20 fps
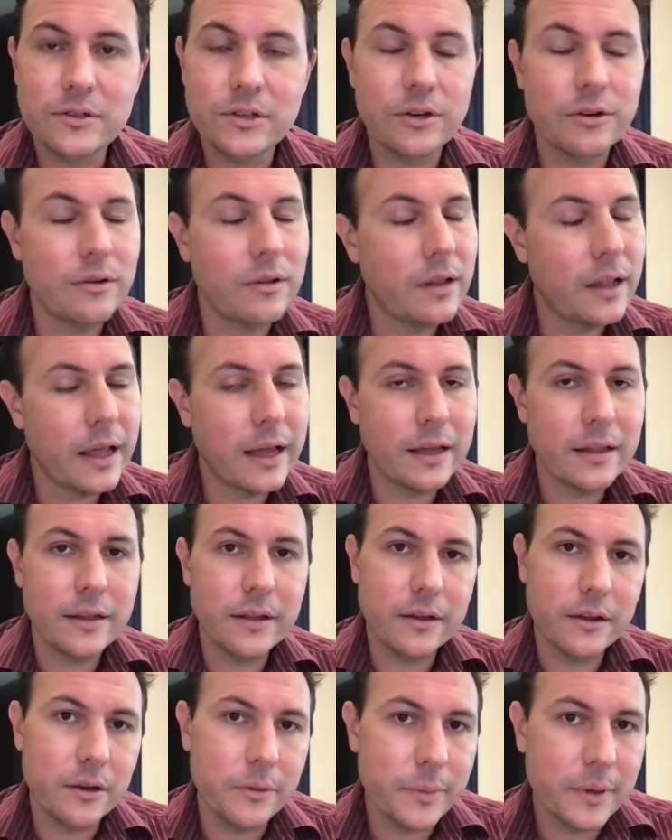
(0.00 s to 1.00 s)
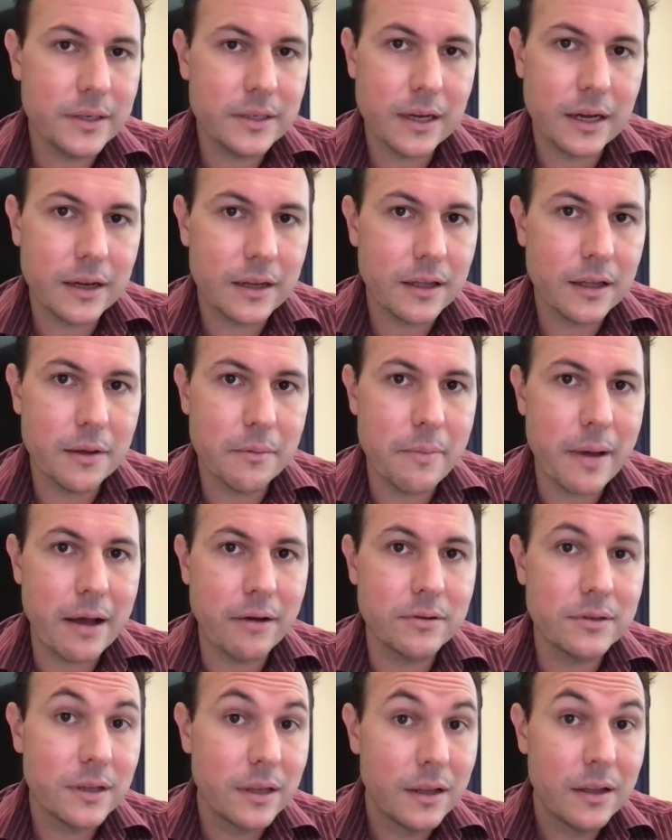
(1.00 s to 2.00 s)
You're likely going to be talking
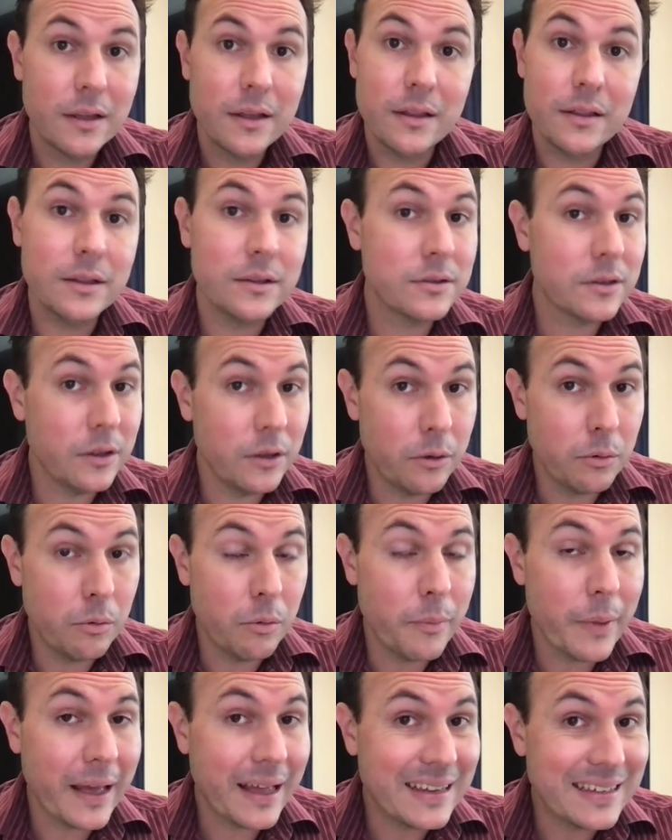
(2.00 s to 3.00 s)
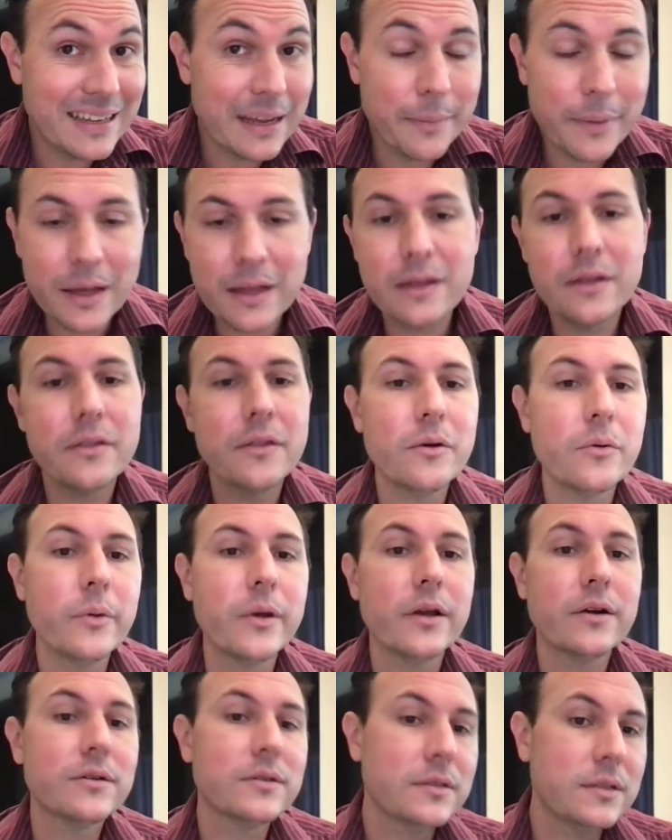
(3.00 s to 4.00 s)
about this global pandemic that we
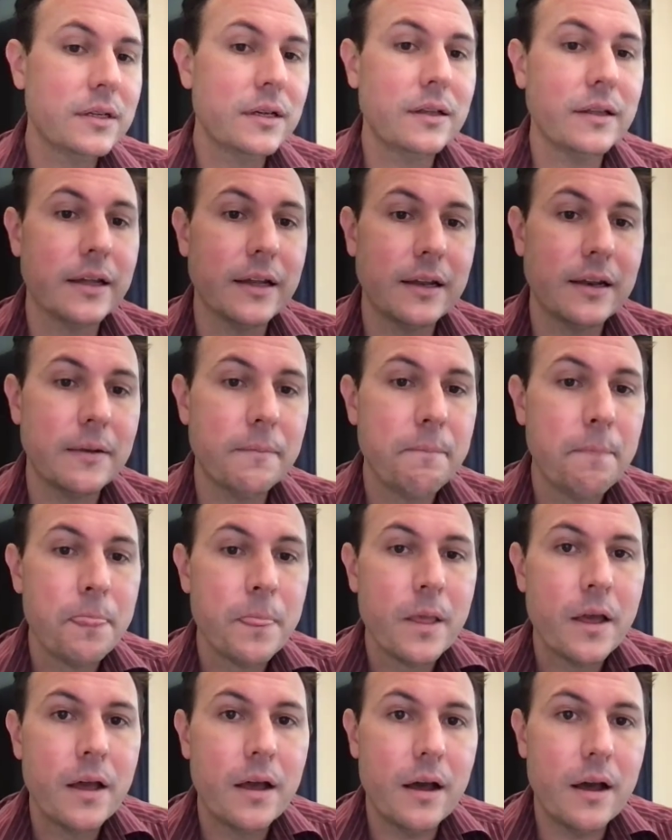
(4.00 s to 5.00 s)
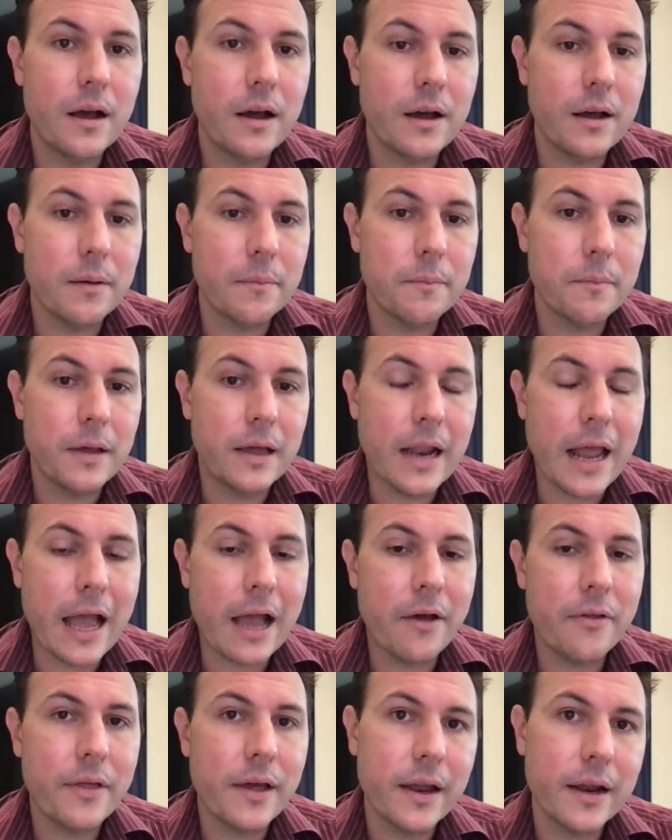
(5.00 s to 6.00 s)
are still in, and
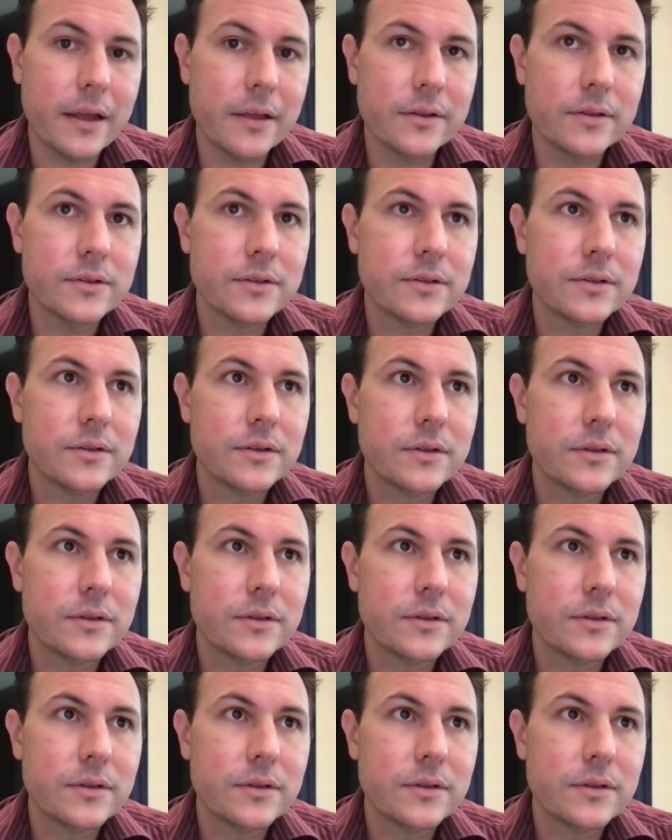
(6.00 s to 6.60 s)
how that has